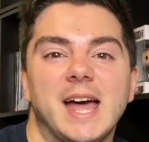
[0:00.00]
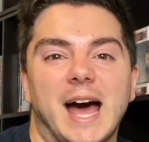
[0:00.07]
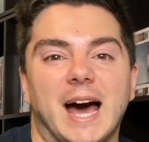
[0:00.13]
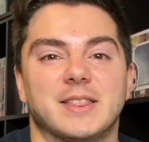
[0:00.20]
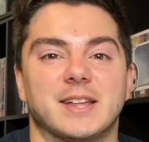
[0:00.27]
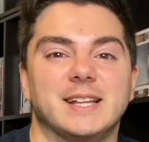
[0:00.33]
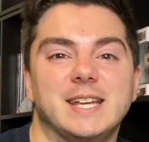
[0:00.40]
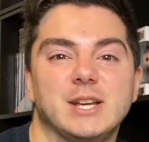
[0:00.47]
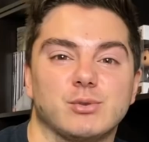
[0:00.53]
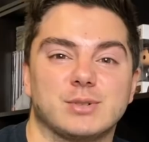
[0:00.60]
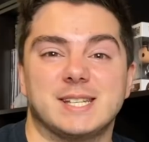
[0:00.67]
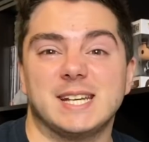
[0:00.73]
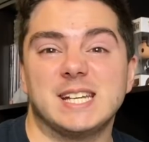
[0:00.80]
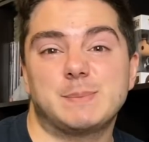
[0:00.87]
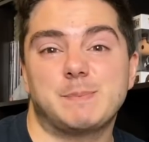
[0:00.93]
and then he
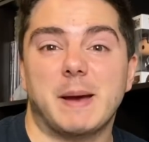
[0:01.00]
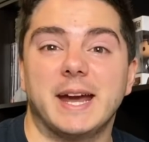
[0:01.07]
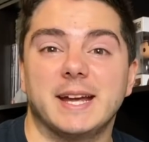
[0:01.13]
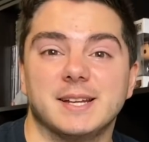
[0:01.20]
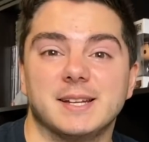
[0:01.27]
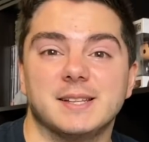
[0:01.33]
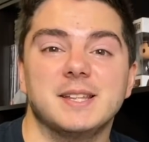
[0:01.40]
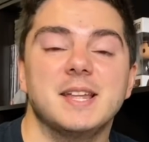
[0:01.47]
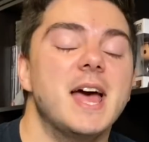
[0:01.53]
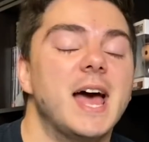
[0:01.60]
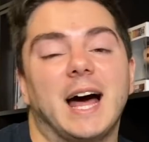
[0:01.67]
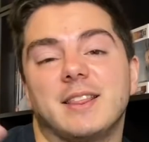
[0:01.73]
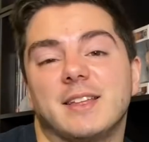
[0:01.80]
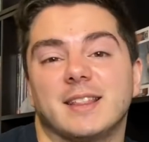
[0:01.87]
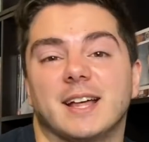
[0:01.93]
receives Peyton,
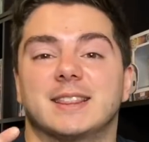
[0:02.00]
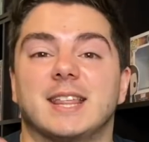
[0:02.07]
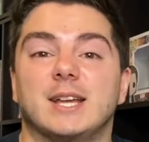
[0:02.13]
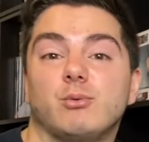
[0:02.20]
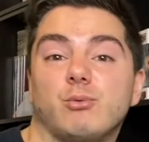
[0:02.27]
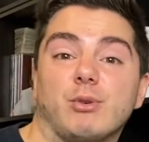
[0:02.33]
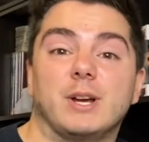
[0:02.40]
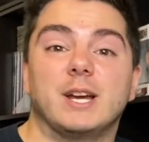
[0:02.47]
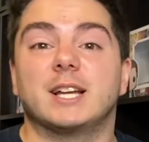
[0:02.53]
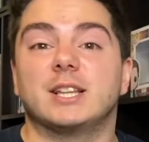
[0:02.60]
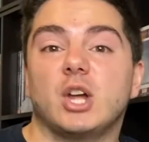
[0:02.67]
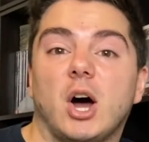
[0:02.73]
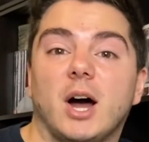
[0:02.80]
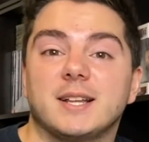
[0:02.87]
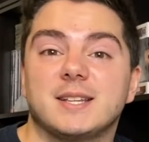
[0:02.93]
and then, like, they
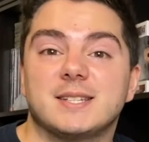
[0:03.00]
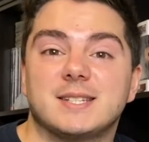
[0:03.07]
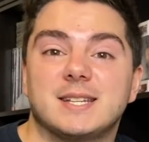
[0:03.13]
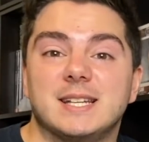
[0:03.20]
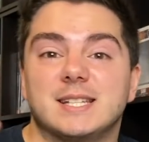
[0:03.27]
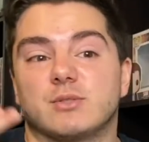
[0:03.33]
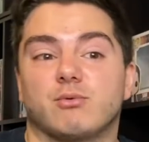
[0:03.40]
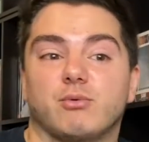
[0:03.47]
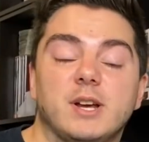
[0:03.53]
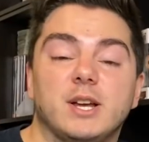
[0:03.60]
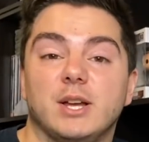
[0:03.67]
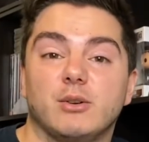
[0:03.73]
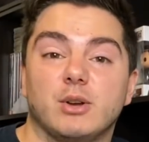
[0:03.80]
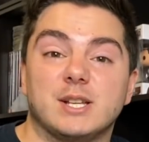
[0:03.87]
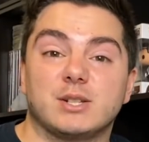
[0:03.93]
reignite his
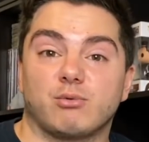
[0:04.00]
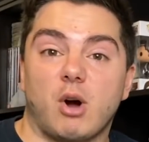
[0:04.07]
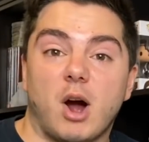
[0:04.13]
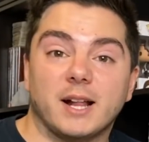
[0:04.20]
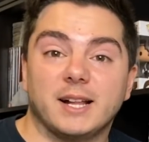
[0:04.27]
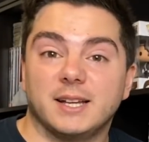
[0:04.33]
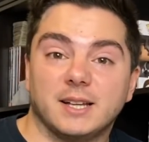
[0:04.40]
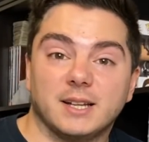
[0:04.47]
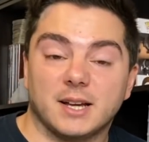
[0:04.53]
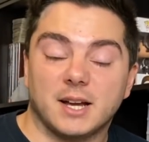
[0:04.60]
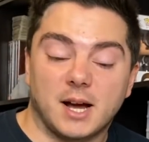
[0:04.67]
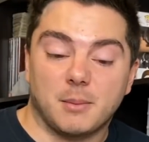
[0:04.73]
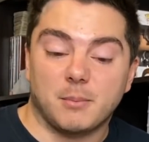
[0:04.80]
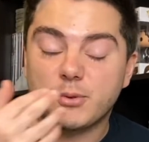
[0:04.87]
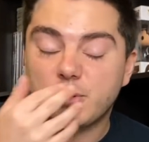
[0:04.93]
writing
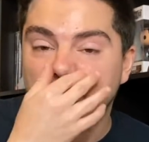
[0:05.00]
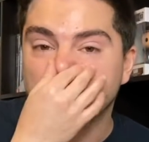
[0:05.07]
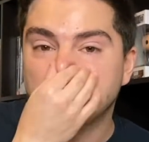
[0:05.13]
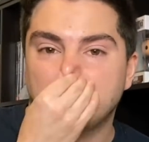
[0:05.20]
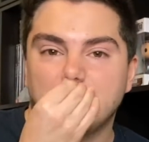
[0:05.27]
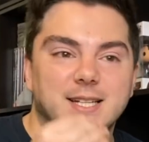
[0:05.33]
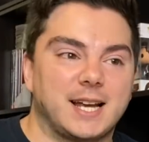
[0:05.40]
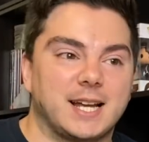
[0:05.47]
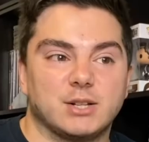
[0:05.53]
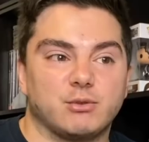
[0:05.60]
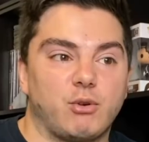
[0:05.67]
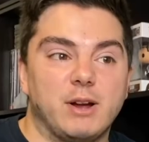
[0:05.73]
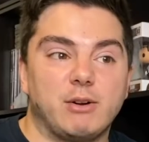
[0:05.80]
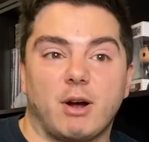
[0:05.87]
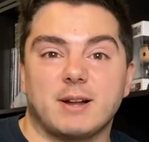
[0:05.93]
things, and he can
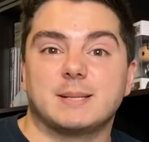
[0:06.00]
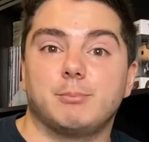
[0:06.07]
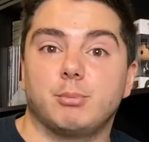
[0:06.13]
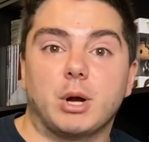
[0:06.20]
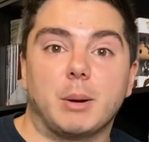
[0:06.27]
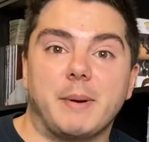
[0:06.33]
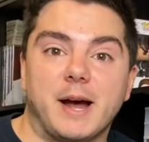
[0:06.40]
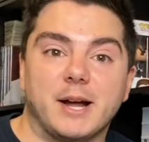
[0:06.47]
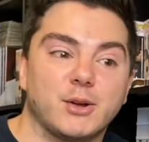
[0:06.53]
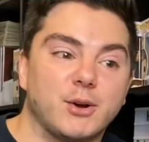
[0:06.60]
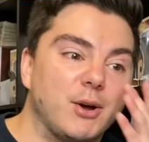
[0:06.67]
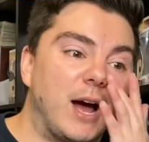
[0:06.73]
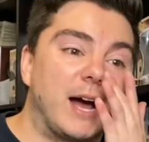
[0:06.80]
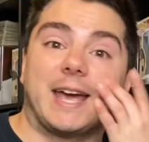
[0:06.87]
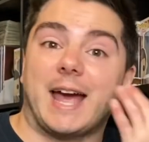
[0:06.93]
rewrite a book about
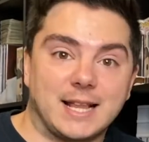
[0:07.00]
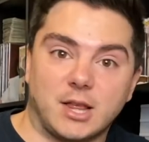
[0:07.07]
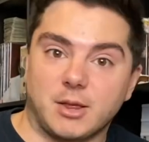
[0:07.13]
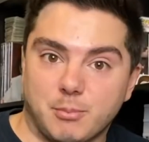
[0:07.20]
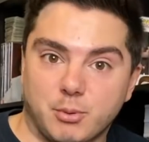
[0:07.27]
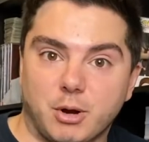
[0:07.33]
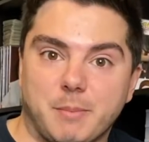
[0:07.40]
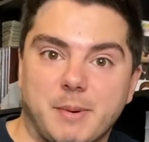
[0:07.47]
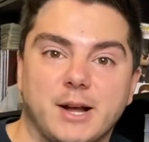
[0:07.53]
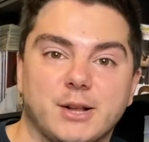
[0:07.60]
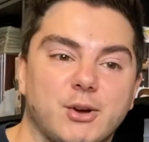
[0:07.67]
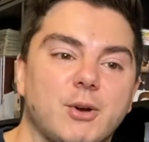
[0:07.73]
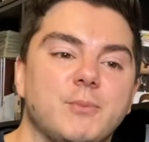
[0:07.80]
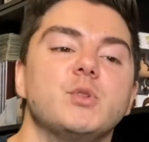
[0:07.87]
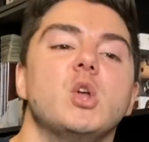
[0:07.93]
her, another book about
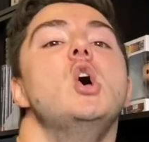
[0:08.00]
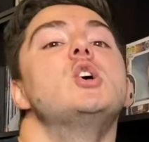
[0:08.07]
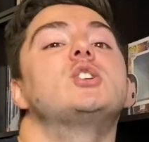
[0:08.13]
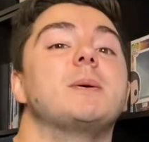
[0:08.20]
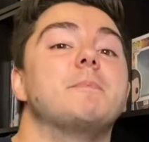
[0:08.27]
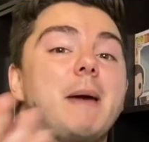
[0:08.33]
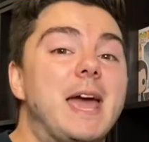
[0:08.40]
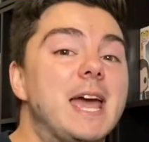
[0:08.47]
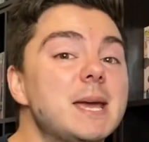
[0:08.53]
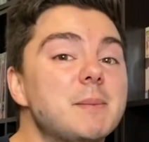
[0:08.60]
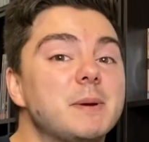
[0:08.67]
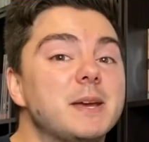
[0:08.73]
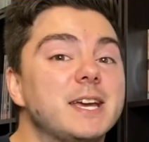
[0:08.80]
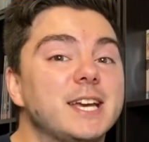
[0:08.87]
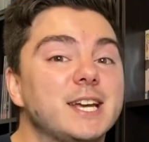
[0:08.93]
her. So
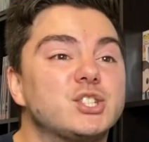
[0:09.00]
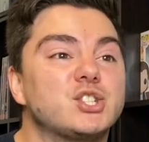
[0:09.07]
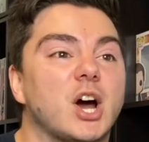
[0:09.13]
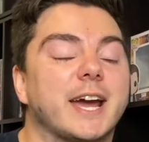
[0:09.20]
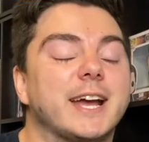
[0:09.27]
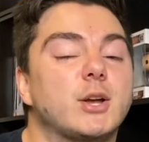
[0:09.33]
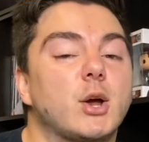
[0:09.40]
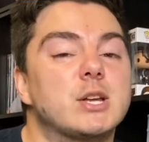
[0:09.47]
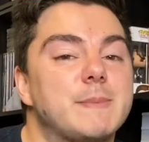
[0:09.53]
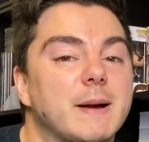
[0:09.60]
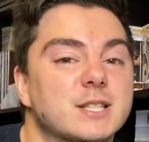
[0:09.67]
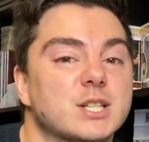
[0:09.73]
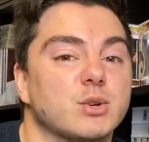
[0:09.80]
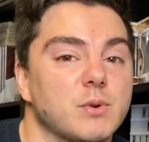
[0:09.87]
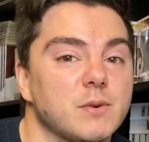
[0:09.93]
maybe Jughead goes
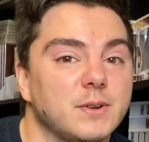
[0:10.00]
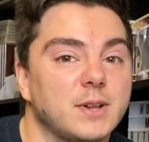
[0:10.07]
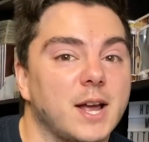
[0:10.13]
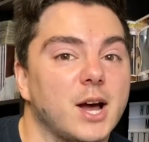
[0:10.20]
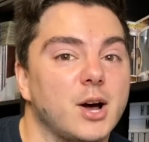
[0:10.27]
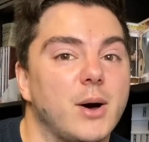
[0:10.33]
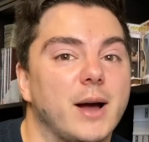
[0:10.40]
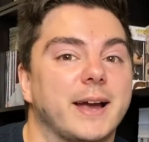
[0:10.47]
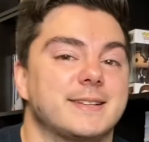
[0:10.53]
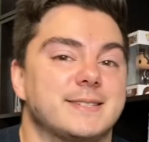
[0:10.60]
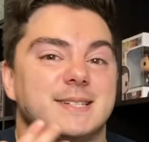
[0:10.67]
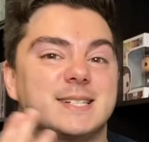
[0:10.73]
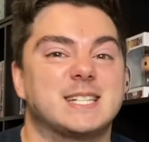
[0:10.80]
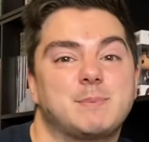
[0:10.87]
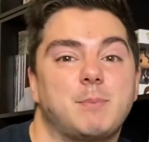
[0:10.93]
back to Riverdale and gets
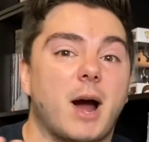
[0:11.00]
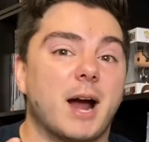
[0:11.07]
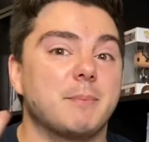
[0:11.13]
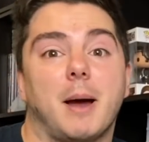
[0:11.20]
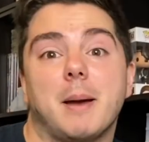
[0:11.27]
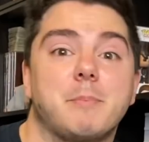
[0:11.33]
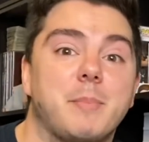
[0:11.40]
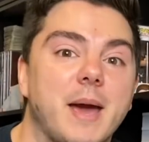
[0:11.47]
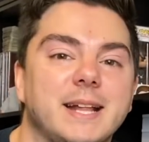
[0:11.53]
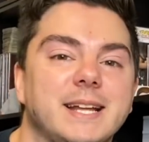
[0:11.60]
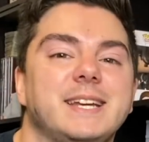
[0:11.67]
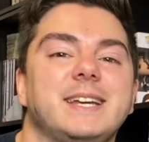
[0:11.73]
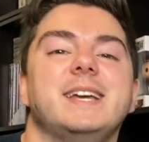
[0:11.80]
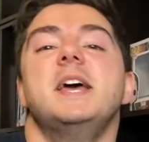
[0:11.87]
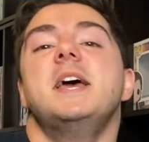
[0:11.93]
inspired by
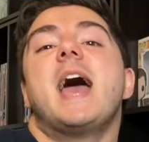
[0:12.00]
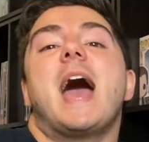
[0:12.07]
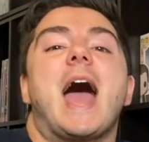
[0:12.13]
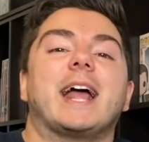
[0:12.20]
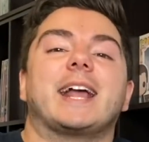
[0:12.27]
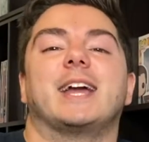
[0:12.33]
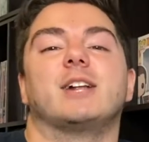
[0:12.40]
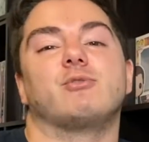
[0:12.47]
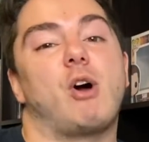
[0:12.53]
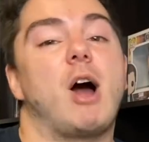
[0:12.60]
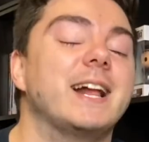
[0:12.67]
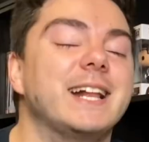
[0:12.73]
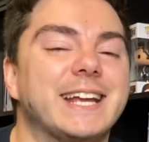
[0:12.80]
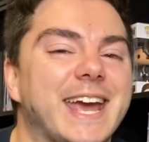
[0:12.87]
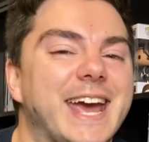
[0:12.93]
Betty and can
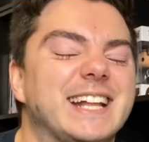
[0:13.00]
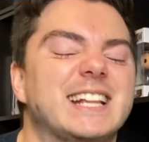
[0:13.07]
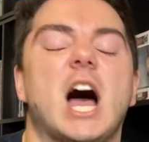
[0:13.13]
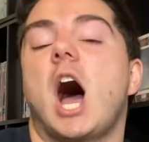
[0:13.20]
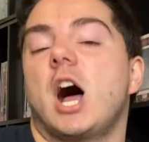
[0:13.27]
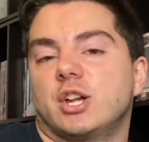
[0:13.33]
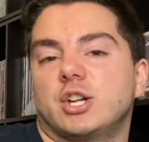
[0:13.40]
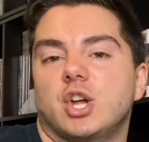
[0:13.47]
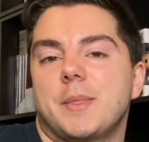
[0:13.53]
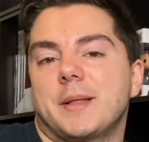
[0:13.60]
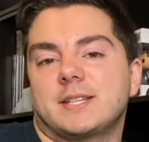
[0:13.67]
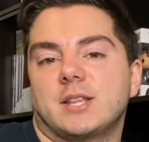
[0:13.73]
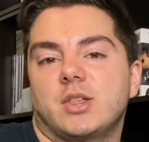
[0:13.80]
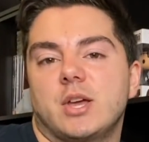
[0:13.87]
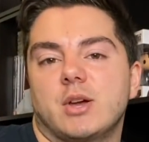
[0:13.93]
write again. I don't know,
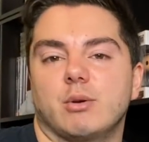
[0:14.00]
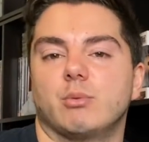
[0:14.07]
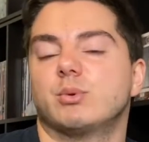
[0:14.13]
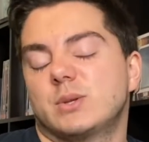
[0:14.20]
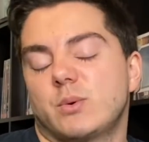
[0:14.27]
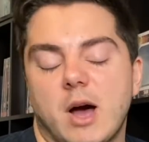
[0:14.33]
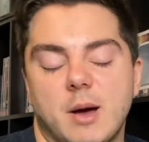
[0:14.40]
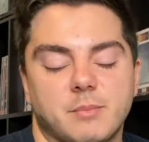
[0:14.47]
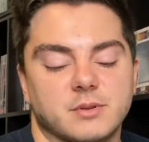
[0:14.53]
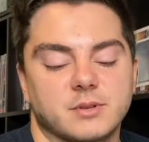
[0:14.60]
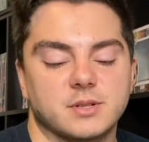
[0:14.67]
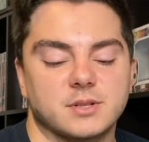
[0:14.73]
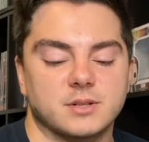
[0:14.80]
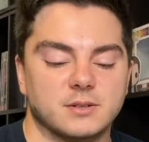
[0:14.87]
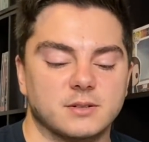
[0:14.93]
that's a theory. We'll see what
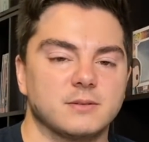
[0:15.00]
happens.